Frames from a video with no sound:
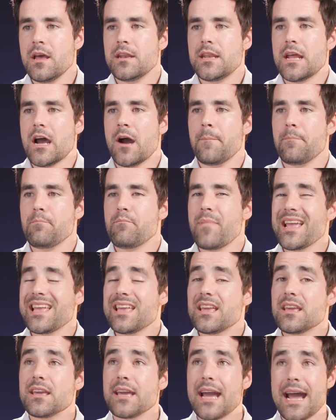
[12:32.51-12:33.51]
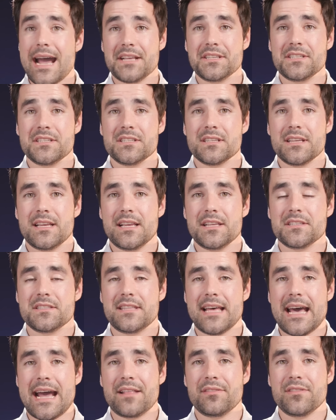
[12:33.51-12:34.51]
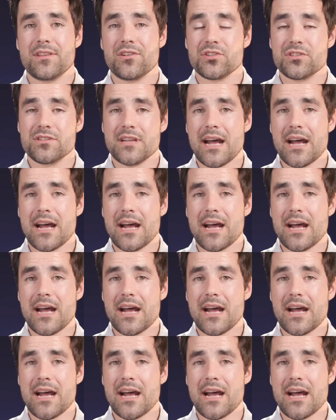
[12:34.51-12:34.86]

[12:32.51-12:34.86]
Now, my guess is that there's